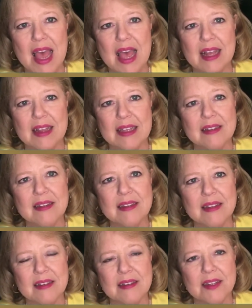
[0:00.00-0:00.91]
And this
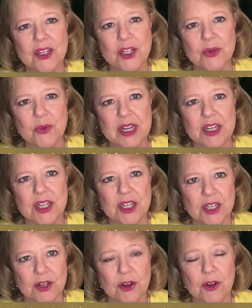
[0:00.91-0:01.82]
is a
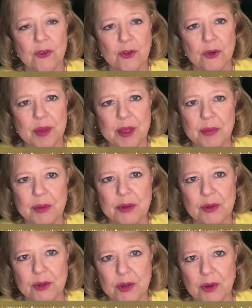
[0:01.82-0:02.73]
situation for people
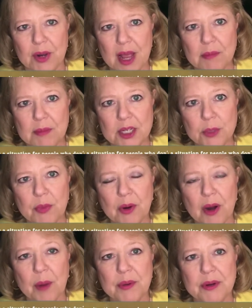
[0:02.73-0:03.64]
who don't have much
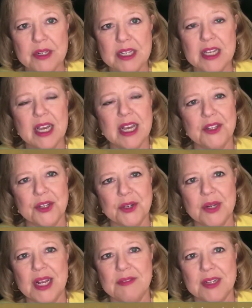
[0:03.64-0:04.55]
property and
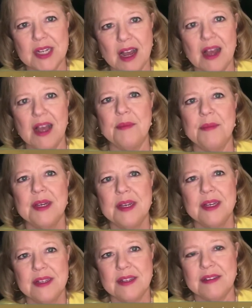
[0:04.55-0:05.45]
don't have time
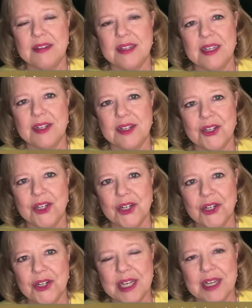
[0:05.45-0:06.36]
to see an
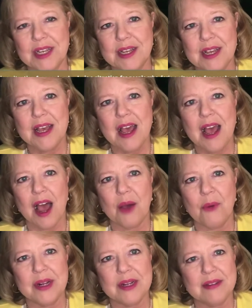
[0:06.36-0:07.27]
attorney.
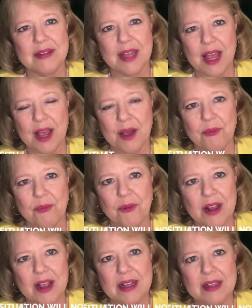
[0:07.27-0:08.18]
I want to say up
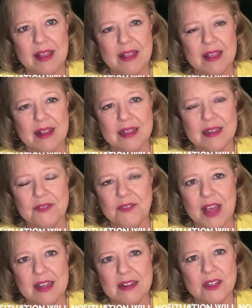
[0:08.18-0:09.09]
front that this
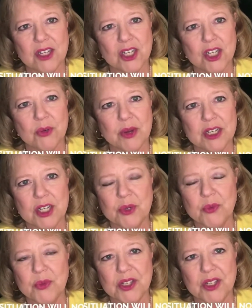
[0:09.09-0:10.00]
fact
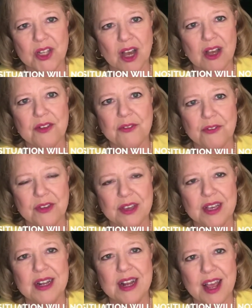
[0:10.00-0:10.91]
situation will not
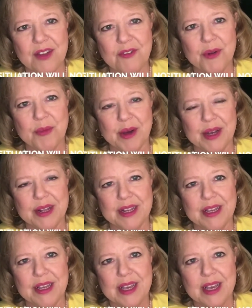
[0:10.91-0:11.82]
fit
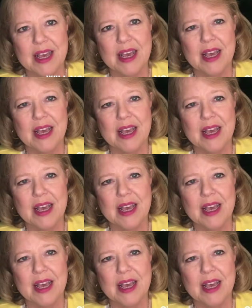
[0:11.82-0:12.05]
everybody.